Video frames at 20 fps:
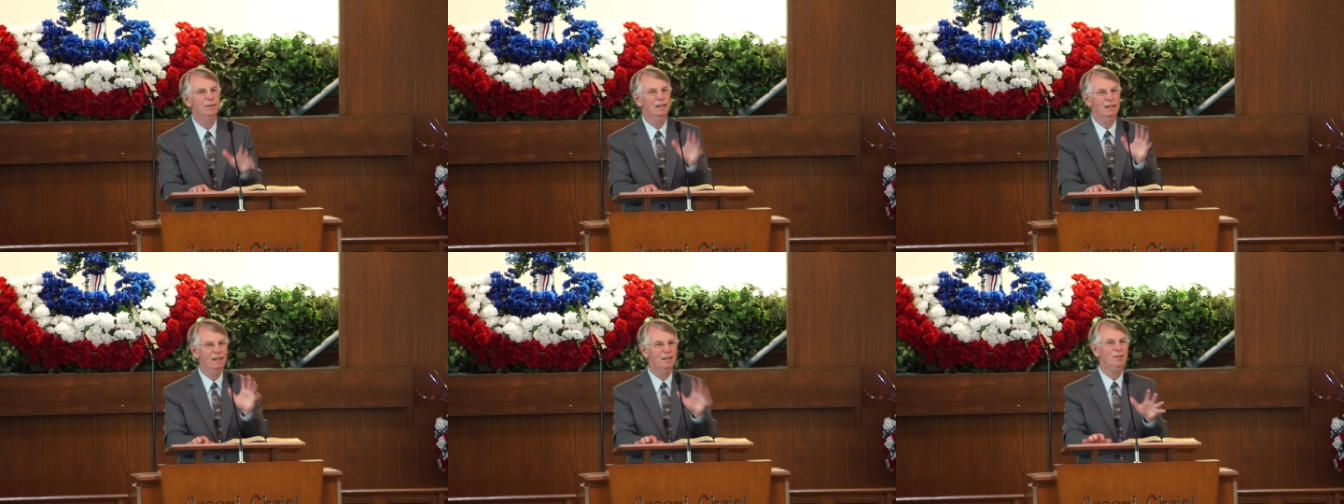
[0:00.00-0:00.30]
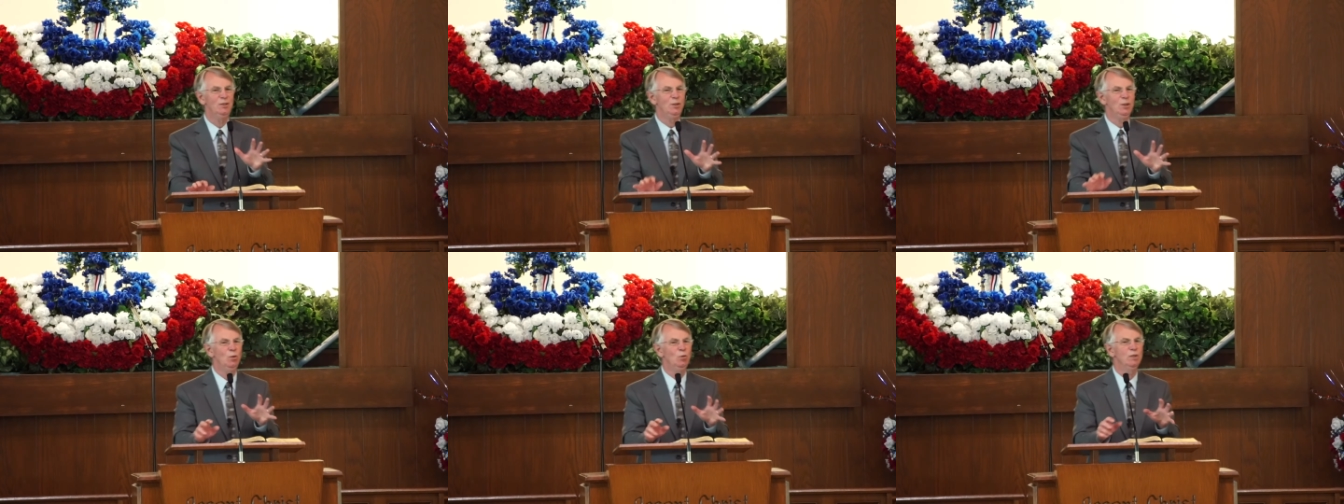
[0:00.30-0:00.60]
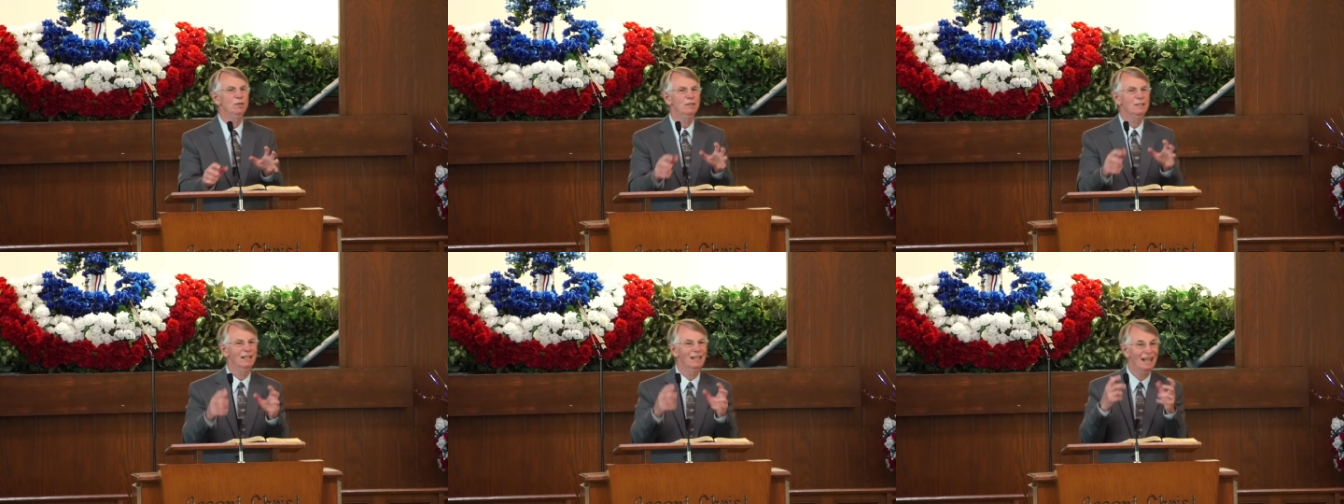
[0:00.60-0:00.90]
The issue
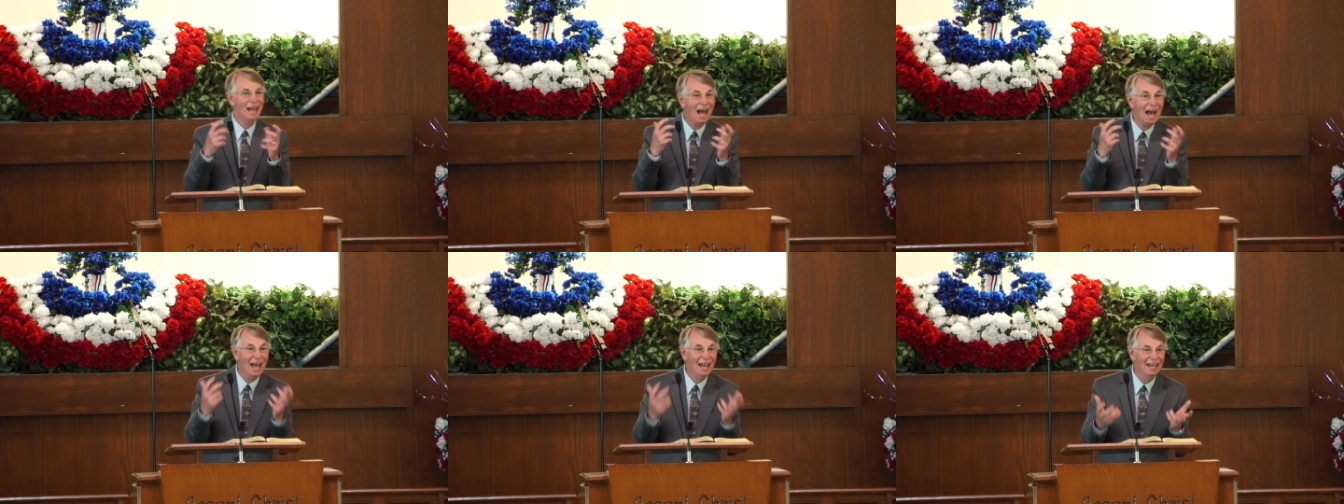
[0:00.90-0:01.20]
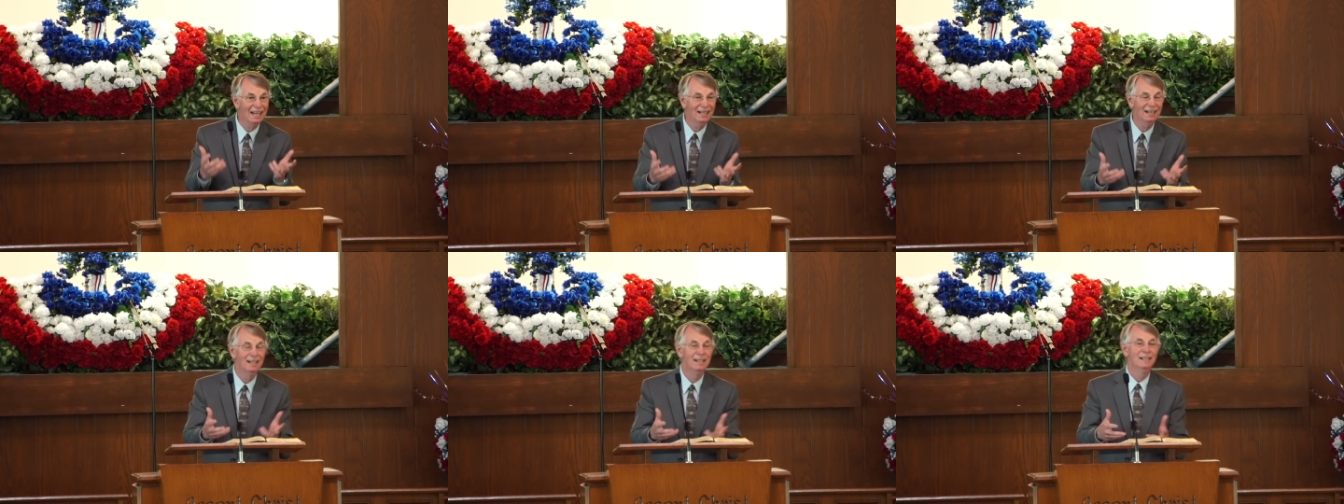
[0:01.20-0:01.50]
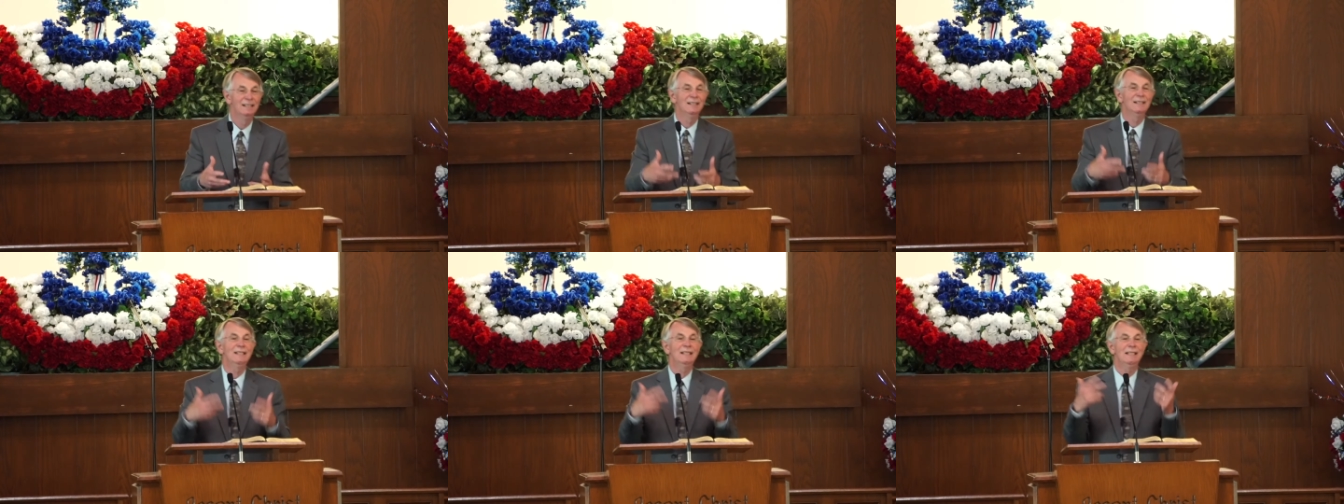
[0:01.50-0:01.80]
was lying,
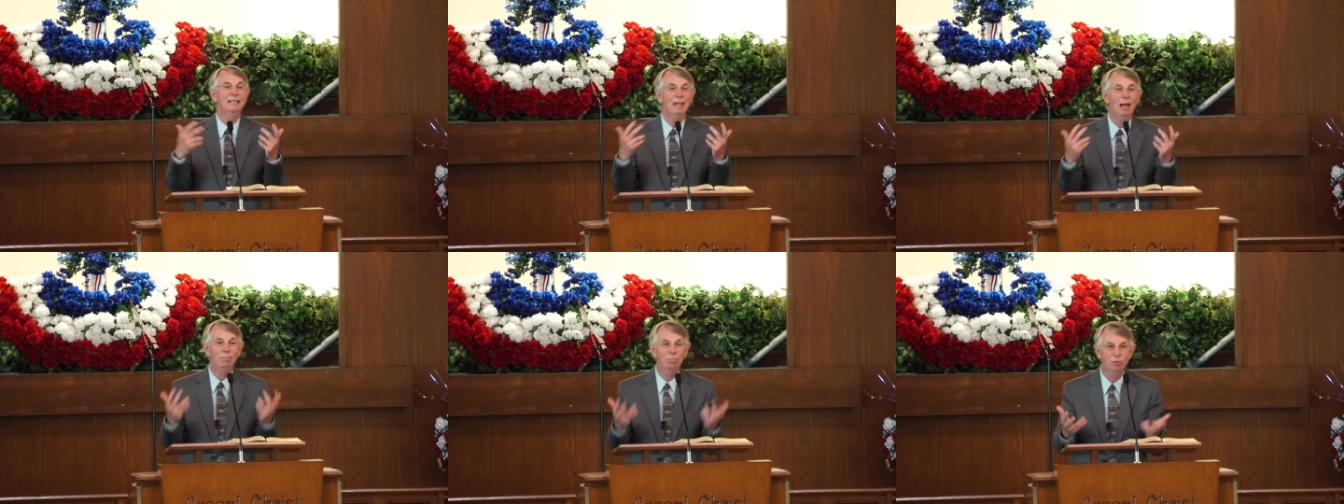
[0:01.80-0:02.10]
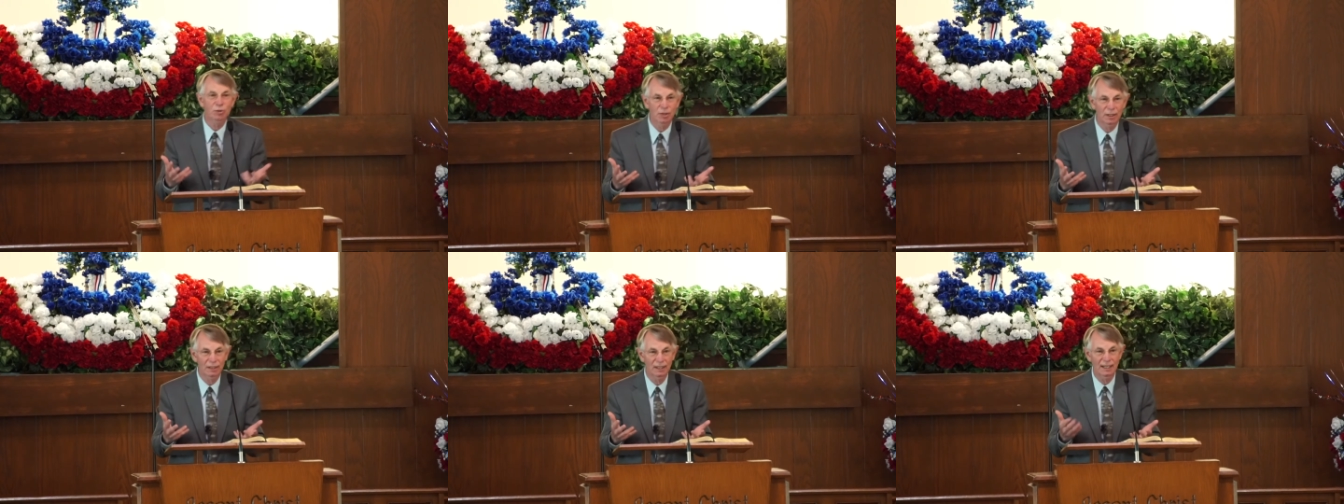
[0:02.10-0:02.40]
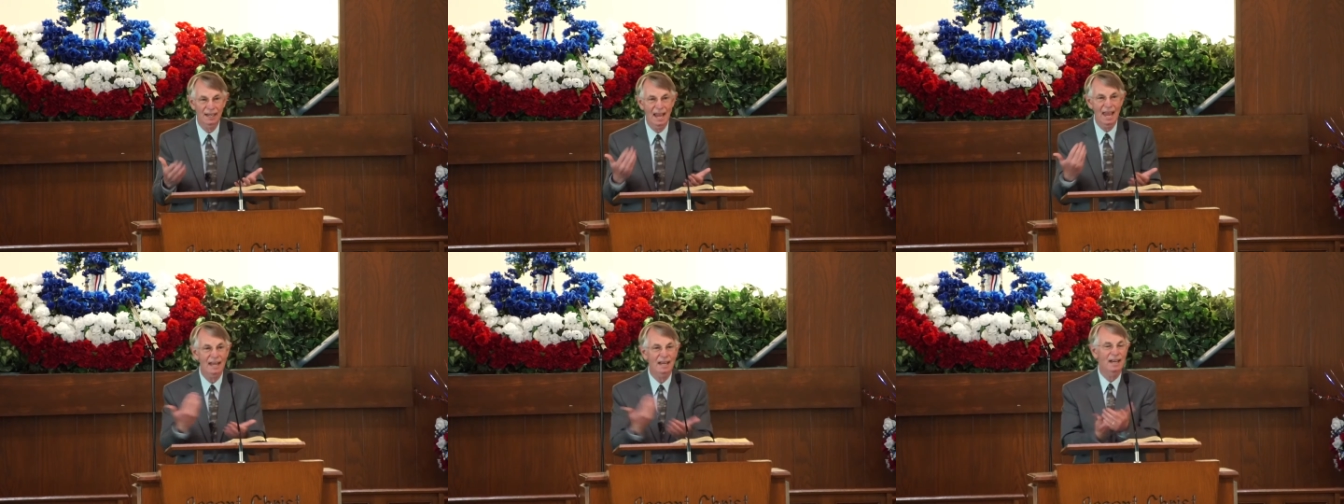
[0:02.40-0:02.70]
deception.
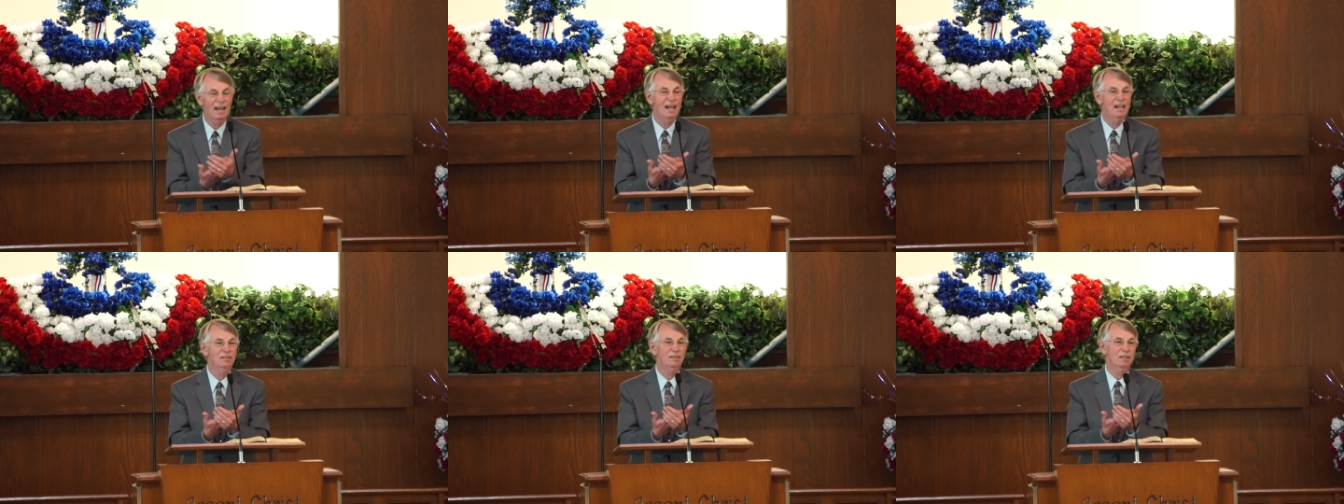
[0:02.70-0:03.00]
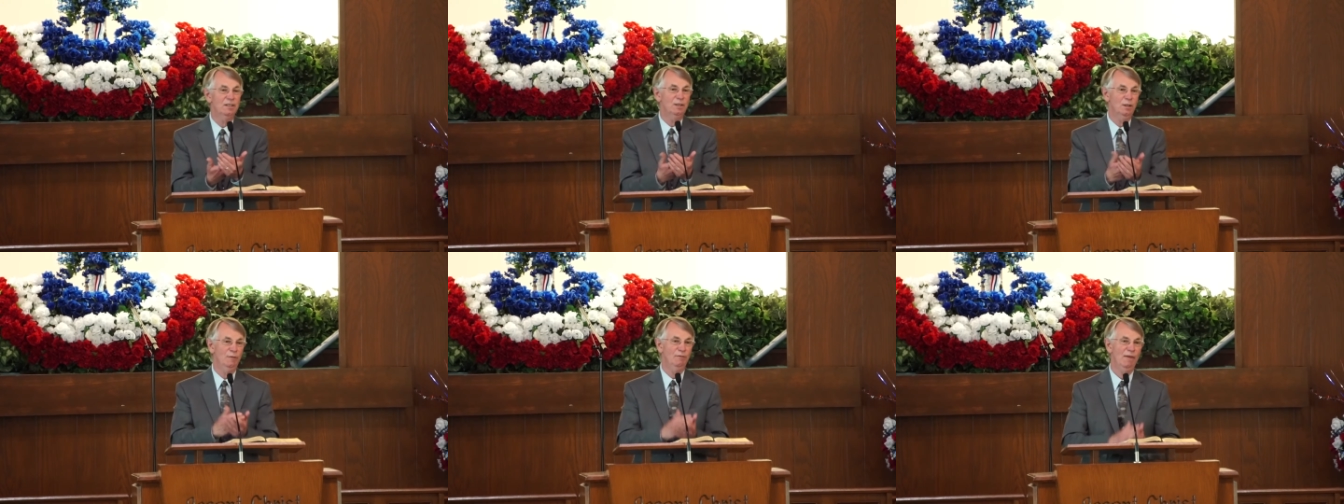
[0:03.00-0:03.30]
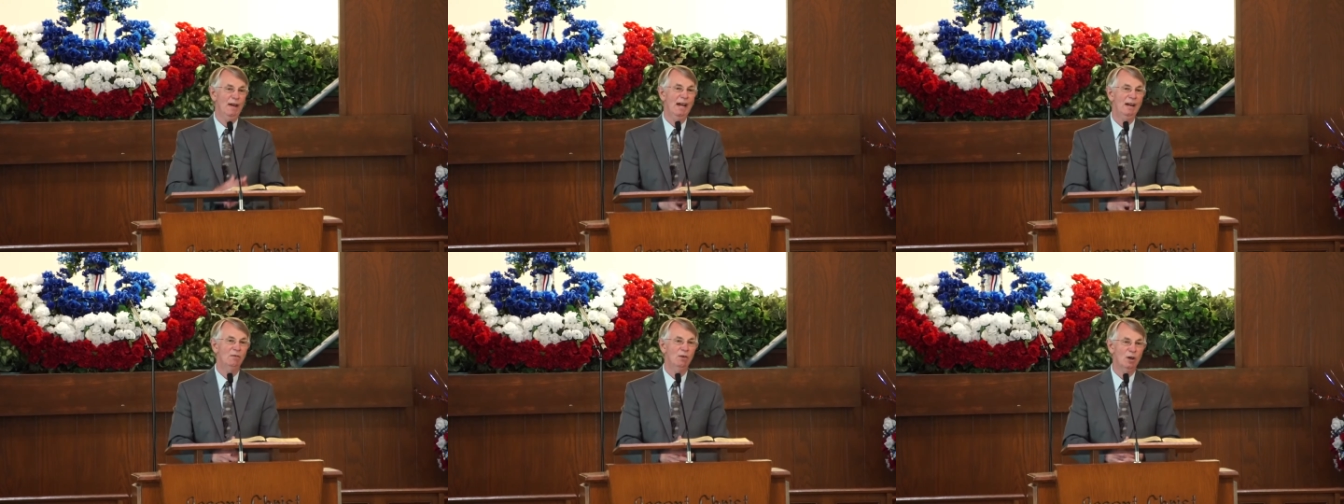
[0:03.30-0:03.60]
And Ananias and
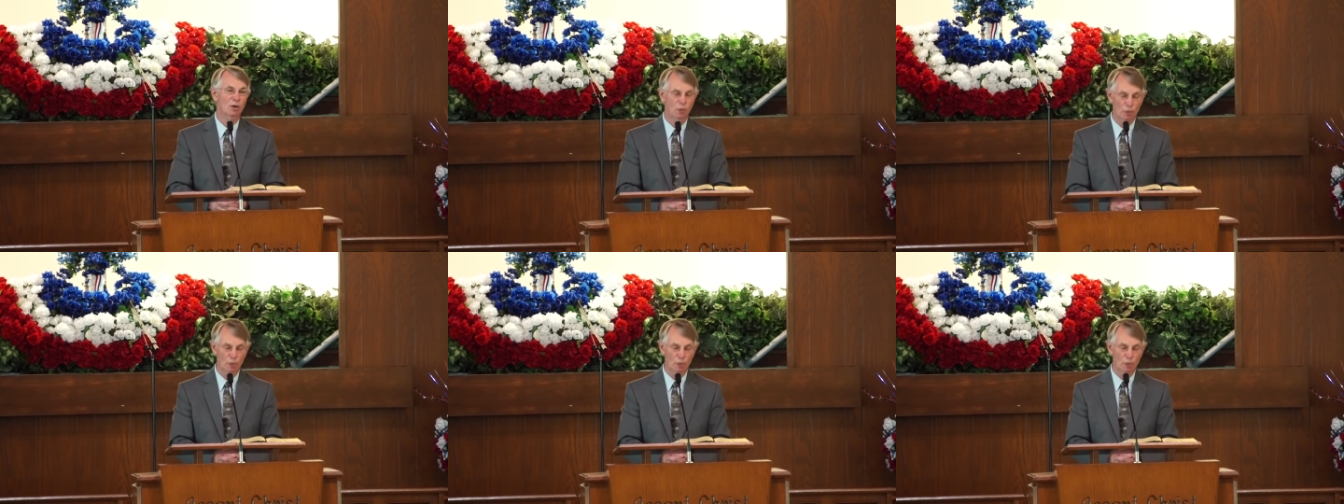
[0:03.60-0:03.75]
Sapphira, you